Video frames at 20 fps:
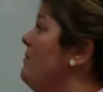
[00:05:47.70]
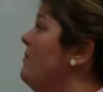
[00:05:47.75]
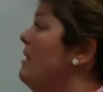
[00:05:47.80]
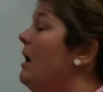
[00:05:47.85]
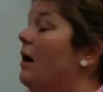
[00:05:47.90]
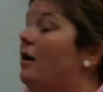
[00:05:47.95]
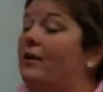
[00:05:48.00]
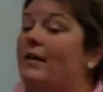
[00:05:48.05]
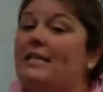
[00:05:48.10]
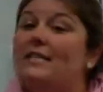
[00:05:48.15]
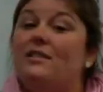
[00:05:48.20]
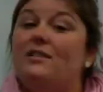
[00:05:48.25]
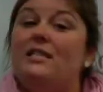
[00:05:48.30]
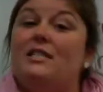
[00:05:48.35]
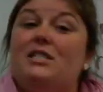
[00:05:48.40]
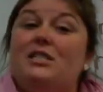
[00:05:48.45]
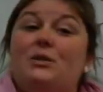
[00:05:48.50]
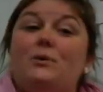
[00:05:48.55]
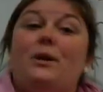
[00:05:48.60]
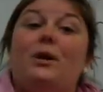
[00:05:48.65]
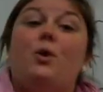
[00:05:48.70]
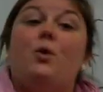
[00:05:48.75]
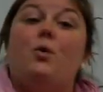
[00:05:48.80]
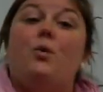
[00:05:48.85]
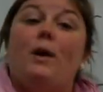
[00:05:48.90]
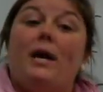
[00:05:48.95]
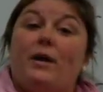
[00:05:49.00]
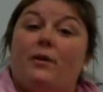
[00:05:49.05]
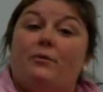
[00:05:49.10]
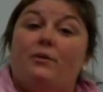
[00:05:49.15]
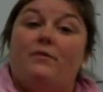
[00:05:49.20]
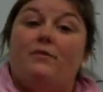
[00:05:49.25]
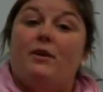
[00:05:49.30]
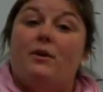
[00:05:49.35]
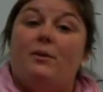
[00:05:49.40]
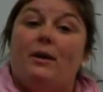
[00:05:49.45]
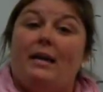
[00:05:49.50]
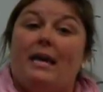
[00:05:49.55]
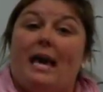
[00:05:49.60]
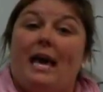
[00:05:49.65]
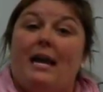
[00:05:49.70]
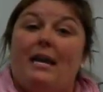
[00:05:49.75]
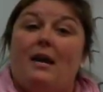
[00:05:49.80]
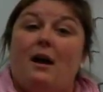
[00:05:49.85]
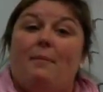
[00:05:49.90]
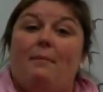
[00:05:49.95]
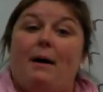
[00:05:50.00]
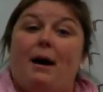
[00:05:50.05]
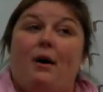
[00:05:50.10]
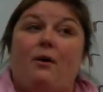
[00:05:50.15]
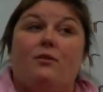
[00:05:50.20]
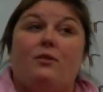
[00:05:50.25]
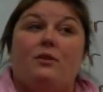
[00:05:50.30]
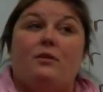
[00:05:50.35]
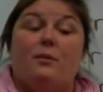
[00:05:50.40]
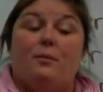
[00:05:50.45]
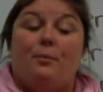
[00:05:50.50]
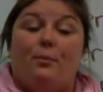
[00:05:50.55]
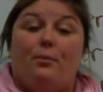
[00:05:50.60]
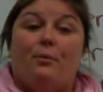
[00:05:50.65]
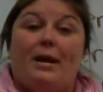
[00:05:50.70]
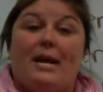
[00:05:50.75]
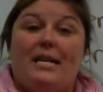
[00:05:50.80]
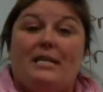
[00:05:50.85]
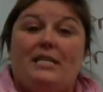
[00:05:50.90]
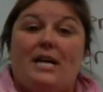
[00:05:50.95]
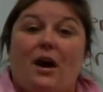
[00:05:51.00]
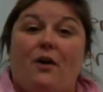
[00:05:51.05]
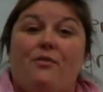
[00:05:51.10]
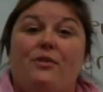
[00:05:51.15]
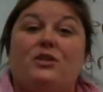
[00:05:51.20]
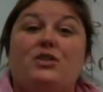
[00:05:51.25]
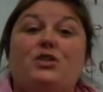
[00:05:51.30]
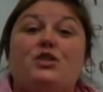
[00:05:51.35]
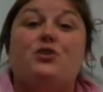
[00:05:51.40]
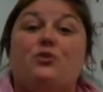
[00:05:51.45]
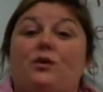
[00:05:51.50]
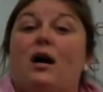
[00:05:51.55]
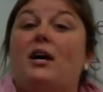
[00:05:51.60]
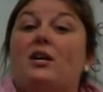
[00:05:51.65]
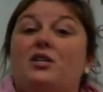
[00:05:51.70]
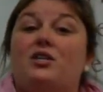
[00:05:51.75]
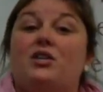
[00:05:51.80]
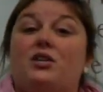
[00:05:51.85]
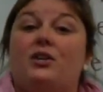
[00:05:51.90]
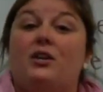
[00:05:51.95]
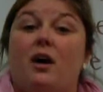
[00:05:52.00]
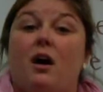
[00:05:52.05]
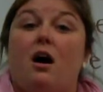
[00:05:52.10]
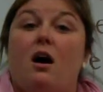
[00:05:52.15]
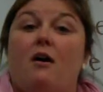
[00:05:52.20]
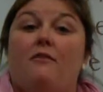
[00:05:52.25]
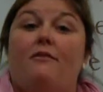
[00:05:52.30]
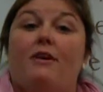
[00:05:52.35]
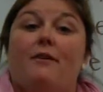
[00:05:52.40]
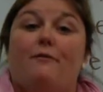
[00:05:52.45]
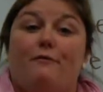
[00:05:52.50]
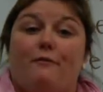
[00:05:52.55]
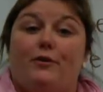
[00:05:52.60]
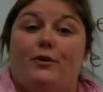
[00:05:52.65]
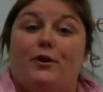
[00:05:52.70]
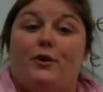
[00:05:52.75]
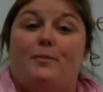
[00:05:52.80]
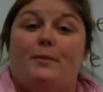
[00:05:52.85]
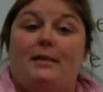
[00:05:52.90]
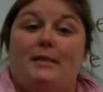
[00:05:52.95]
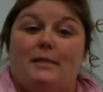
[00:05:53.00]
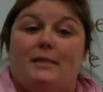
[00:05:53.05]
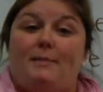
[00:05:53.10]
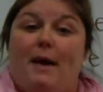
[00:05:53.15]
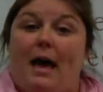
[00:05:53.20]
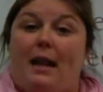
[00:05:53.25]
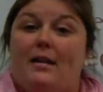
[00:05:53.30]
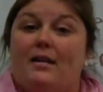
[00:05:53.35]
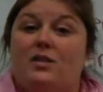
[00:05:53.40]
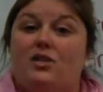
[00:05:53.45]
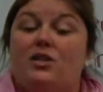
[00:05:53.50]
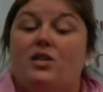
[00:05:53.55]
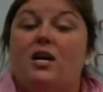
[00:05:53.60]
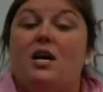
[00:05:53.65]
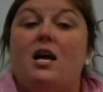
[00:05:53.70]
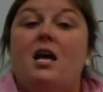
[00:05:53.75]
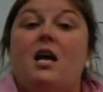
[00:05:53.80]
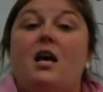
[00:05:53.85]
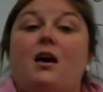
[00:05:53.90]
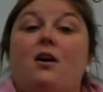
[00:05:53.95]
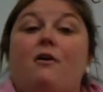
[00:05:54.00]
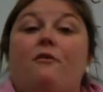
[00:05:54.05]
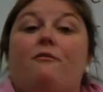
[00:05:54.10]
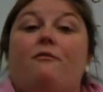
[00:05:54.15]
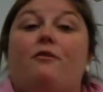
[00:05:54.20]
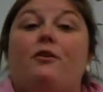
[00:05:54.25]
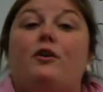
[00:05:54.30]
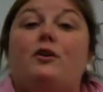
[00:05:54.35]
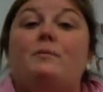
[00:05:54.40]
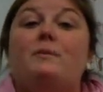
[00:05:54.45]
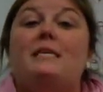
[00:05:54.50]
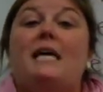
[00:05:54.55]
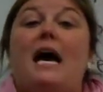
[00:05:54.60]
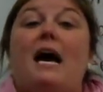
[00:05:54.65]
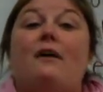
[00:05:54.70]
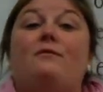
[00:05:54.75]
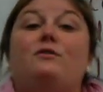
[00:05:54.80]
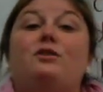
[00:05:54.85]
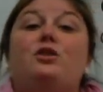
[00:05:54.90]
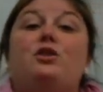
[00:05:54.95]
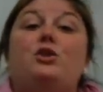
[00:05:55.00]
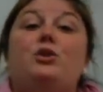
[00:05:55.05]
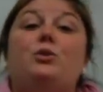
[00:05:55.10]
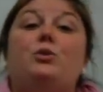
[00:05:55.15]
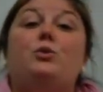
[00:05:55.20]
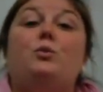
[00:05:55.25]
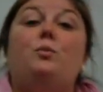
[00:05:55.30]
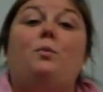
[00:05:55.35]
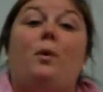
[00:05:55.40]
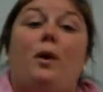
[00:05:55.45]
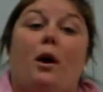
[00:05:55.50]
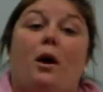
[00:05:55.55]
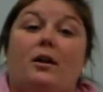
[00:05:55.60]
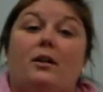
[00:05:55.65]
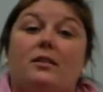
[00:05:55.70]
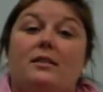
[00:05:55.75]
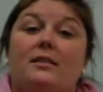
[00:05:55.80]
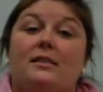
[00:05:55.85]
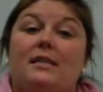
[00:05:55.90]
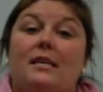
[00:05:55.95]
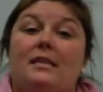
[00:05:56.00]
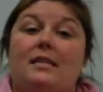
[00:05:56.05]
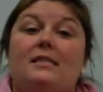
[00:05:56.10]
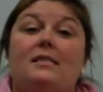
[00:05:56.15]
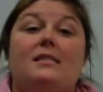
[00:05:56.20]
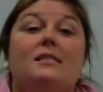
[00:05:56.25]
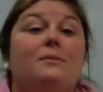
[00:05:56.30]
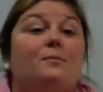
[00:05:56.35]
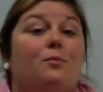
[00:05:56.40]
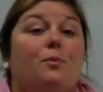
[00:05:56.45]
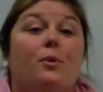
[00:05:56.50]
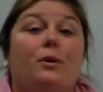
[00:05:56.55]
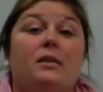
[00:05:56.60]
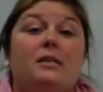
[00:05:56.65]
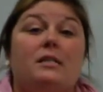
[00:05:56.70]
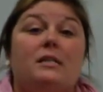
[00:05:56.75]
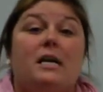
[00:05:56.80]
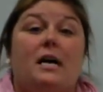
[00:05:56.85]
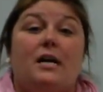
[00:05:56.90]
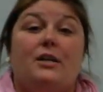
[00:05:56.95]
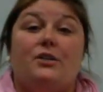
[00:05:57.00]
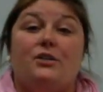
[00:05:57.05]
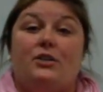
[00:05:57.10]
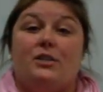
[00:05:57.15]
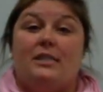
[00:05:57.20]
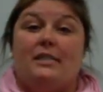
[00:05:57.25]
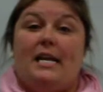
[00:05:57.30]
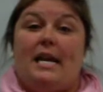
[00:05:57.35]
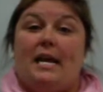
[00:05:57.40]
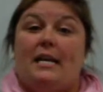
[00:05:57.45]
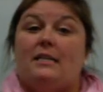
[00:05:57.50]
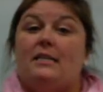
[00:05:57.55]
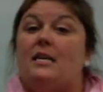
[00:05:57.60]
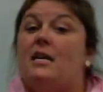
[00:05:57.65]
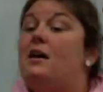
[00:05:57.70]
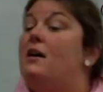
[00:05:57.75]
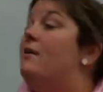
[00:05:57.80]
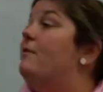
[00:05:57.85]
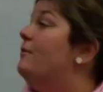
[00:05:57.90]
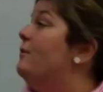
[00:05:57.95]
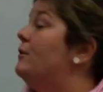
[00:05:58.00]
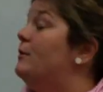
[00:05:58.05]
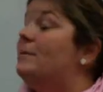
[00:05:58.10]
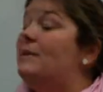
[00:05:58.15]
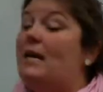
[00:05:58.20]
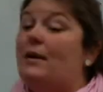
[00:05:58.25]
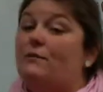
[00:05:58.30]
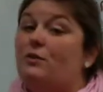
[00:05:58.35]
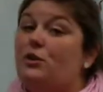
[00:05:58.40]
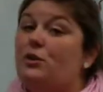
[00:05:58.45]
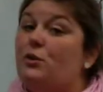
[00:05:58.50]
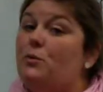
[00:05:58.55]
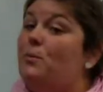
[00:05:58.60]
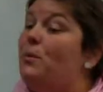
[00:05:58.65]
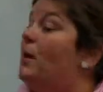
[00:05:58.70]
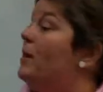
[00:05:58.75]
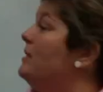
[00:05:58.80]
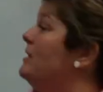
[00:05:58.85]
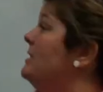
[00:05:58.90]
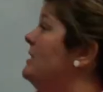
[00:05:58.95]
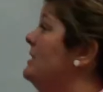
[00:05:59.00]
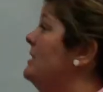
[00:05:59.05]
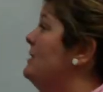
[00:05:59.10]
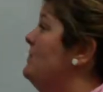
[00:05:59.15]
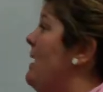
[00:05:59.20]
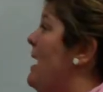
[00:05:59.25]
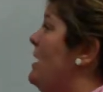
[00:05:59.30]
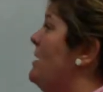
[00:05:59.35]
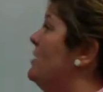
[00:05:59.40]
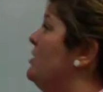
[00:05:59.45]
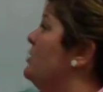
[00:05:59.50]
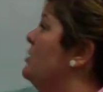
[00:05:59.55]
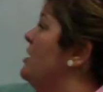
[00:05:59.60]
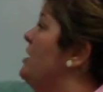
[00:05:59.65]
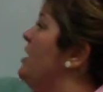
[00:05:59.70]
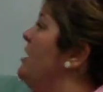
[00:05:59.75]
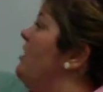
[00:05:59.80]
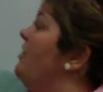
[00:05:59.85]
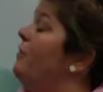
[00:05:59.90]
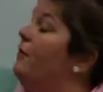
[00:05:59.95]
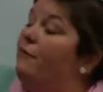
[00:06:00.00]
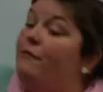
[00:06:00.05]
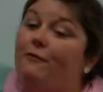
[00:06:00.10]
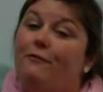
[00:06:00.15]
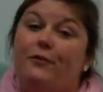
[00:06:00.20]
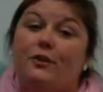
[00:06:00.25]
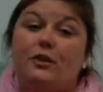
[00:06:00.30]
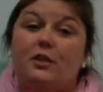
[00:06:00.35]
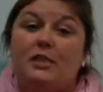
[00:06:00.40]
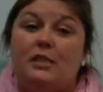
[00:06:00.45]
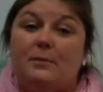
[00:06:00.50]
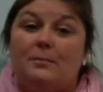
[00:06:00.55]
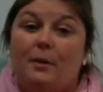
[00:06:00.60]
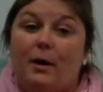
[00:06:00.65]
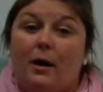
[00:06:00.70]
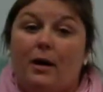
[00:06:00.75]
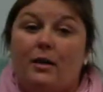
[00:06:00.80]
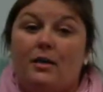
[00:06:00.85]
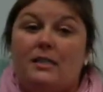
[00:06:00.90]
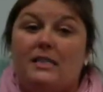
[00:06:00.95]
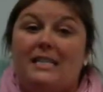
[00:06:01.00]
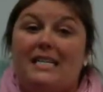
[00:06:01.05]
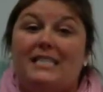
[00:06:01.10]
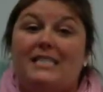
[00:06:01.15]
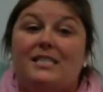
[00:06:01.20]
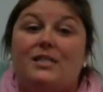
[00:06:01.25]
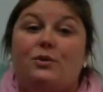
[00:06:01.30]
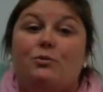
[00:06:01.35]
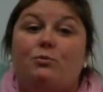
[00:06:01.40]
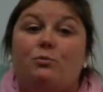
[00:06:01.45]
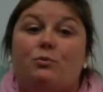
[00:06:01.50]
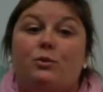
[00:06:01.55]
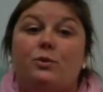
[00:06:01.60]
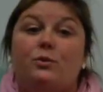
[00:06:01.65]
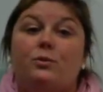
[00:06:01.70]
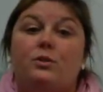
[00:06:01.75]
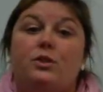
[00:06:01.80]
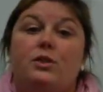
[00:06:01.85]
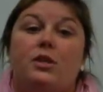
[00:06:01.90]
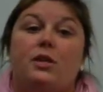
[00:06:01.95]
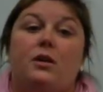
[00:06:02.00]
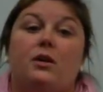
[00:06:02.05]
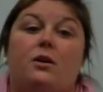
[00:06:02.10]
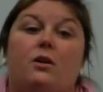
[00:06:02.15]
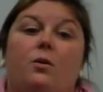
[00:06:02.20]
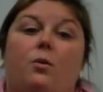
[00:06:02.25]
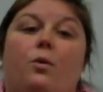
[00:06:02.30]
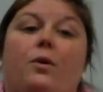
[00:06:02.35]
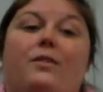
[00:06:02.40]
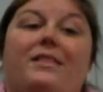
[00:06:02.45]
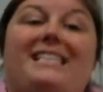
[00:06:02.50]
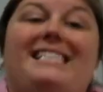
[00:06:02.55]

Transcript: All right, so let's do a quick review again about the breakdown, the structure of a verb in Spanish. Verbs have two parts, and this is important to understand. Verbs have two parts in Spanish. The first part is the root or the